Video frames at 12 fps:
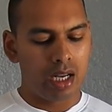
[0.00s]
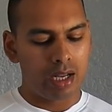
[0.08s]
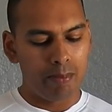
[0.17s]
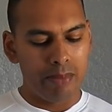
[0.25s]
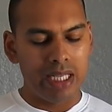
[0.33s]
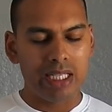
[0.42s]

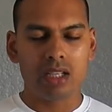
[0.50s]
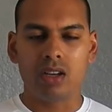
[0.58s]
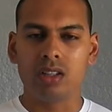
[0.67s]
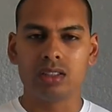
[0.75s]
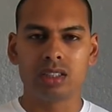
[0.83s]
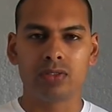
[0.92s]
Chameleon
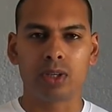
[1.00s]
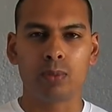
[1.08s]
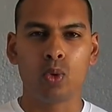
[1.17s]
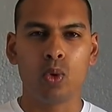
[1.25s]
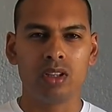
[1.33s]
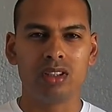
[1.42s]
holster from
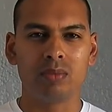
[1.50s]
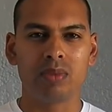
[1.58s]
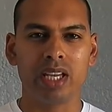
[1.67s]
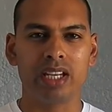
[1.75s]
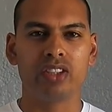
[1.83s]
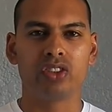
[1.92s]
Quantum
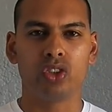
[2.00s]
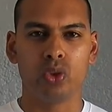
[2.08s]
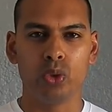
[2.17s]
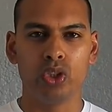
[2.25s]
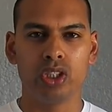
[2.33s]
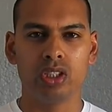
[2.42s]
Carry
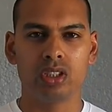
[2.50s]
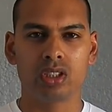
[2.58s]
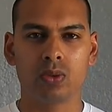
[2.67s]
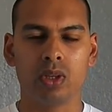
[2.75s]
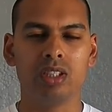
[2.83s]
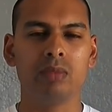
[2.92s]
Solutions.
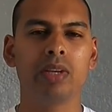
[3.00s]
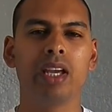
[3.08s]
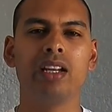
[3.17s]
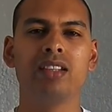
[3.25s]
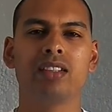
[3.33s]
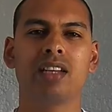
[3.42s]
Quantum
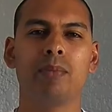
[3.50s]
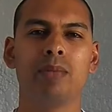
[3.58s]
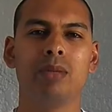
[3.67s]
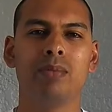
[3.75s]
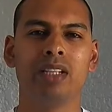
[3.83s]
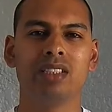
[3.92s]
Carry is a
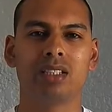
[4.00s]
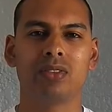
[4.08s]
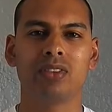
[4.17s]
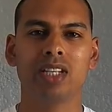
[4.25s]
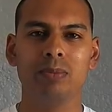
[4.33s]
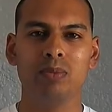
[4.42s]
company based out
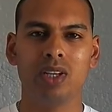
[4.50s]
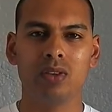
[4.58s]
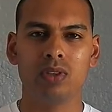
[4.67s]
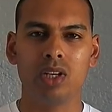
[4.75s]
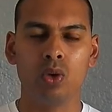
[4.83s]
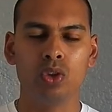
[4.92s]
of Cape
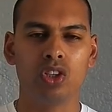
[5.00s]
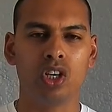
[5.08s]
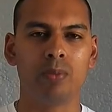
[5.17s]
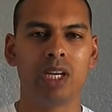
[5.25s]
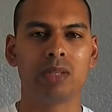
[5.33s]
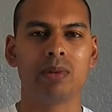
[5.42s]
Town, owned and
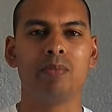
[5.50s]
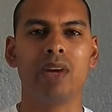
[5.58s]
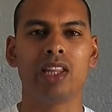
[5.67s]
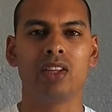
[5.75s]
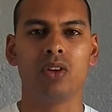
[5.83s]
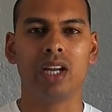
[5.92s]
operated by
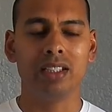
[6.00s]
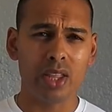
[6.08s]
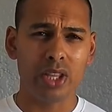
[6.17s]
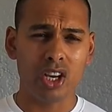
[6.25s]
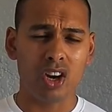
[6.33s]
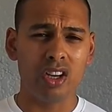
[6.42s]
Matthew Wright.
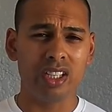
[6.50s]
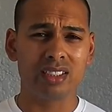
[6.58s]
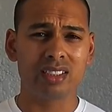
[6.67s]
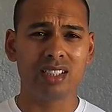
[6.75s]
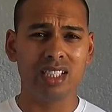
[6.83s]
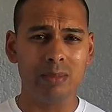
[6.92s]
They are
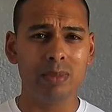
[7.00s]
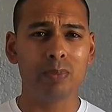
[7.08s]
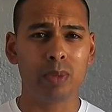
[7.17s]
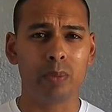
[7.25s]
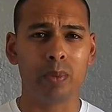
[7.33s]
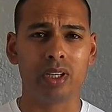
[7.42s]
extremely
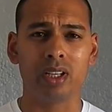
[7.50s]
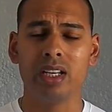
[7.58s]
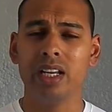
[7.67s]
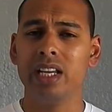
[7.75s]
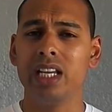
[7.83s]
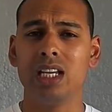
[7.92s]
popular.
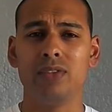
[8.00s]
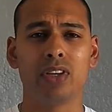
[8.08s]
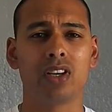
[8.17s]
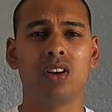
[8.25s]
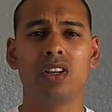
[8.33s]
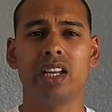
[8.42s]
If you
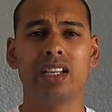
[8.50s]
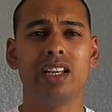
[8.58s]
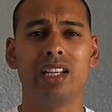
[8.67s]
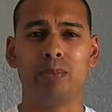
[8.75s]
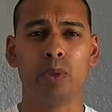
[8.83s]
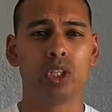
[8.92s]
go on any
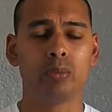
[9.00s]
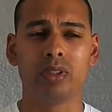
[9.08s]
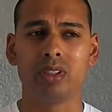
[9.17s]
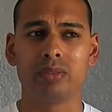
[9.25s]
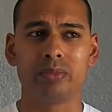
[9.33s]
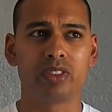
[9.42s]

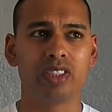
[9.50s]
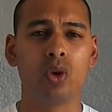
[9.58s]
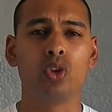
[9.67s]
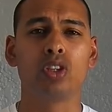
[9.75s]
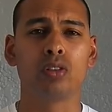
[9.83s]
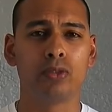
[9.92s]
reputable
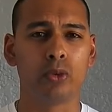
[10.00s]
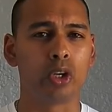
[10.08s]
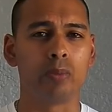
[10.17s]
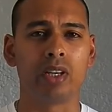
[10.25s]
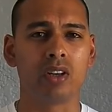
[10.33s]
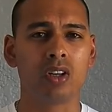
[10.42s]
social
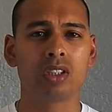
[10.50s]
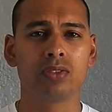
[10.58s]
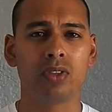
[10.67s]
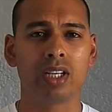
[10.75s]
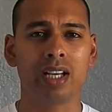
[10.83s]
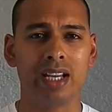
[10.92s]
forum and ask
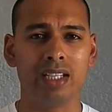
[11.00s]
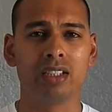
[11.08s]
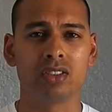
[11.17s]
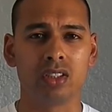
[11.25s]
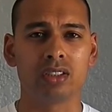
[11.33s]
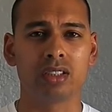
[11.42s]
for a Kydex
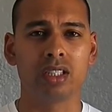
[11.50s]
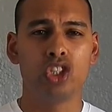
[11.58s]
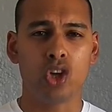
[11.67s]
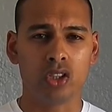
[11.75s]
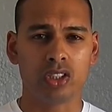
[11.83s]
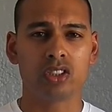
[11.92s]
holster,
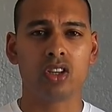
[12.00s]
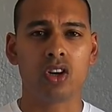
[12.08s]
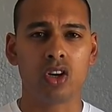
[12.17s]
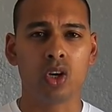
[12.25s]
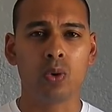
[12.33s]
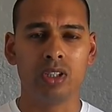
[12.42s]
chances
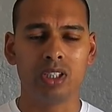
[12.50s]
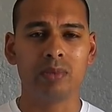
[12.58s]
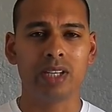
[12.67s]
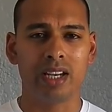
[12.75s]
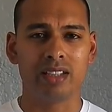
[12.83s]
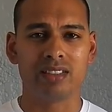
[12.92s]
are Quantum
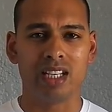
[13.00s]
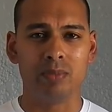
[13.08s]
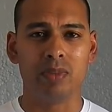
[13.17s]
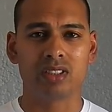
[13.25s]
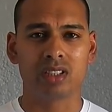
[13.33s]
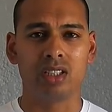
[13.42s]
Carry's name
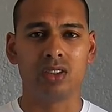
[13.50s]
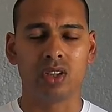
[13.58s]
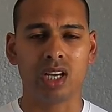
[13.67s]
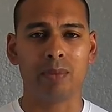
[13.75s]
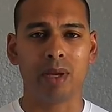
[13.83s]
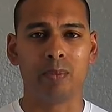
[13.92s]
is going to
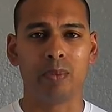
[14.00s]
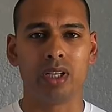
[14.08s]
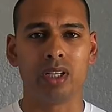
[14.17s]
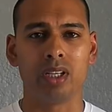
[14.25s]
come up